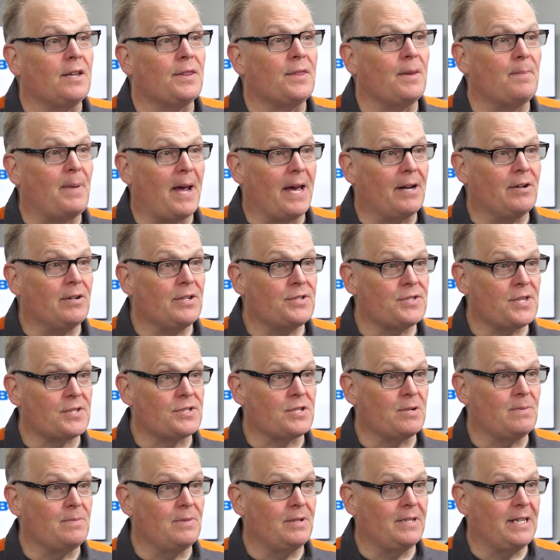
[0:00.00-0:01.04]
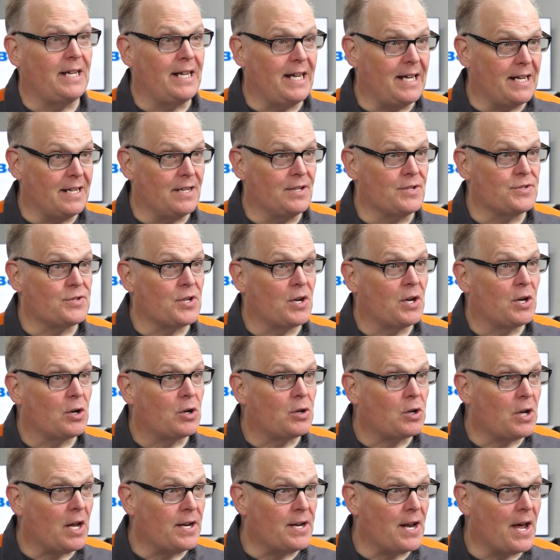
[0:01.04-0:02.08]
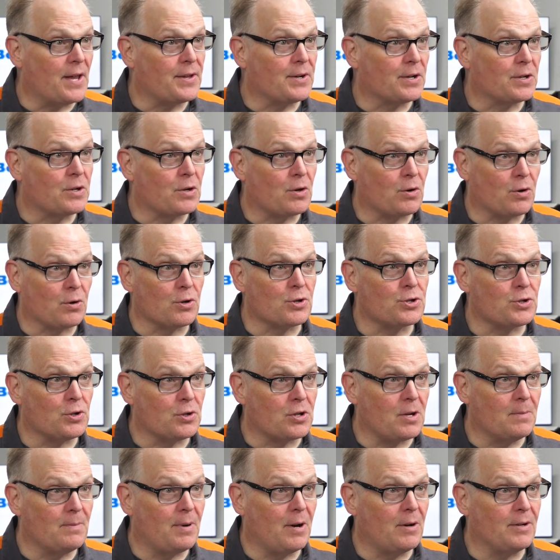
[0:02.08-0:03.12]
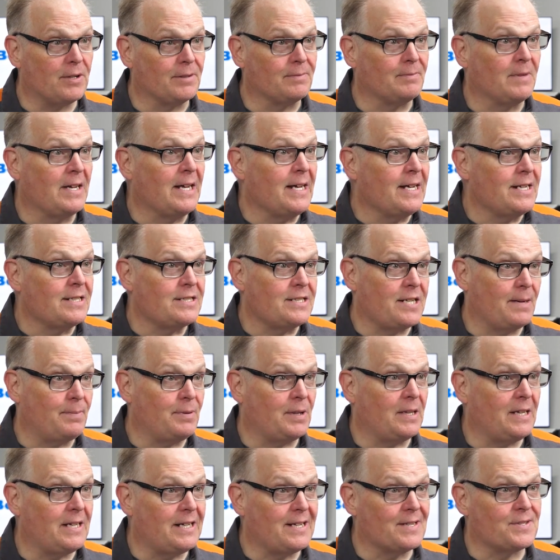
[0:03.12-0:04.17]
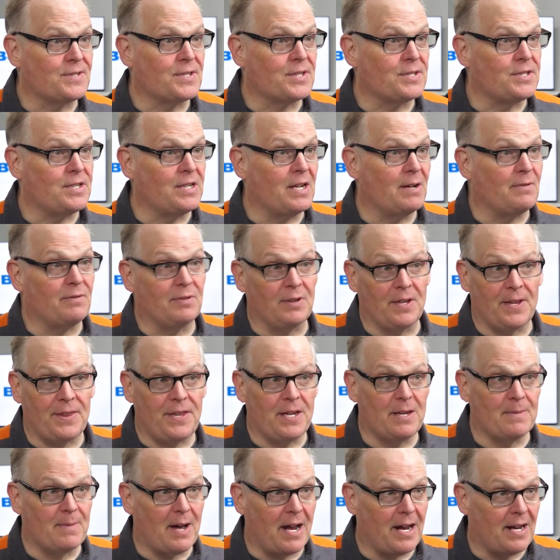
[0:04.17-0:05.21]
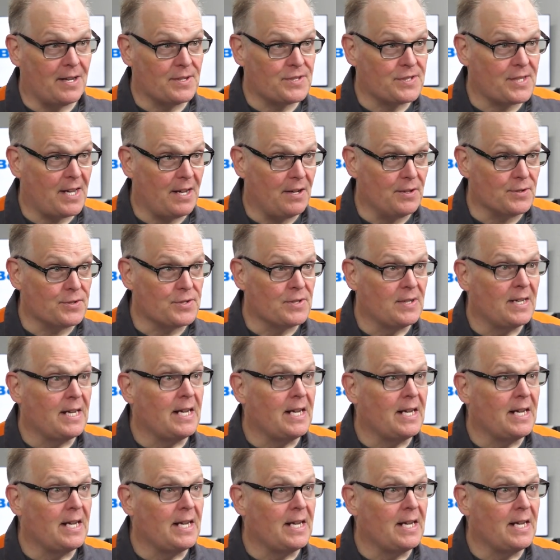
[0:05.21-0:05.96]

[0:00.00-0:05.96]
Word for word: The battery system is another crucial component, typically consisting of lithium ion cells.